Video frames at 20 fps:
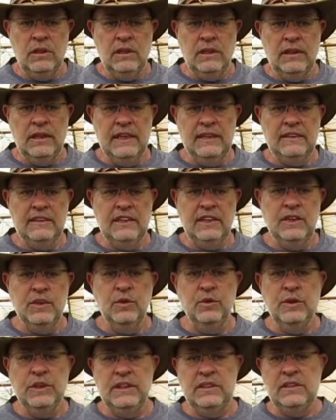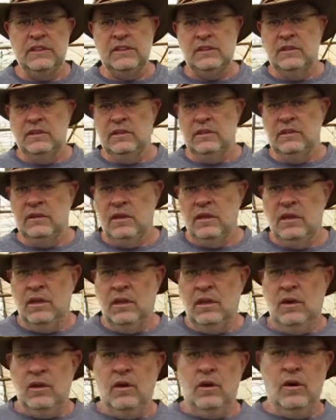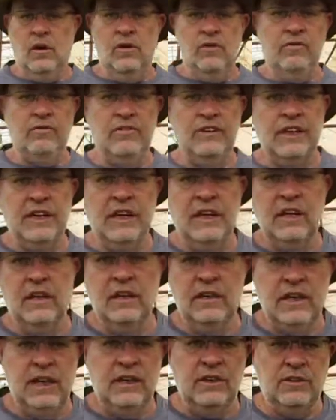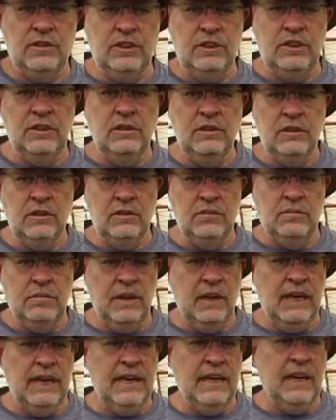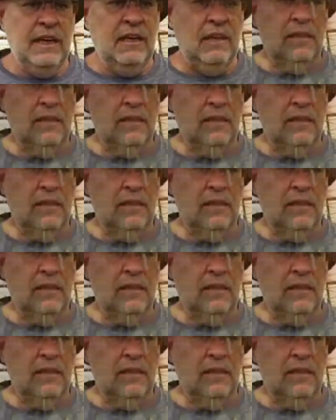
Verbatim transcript: ninety units of uh, nitrogen per acre.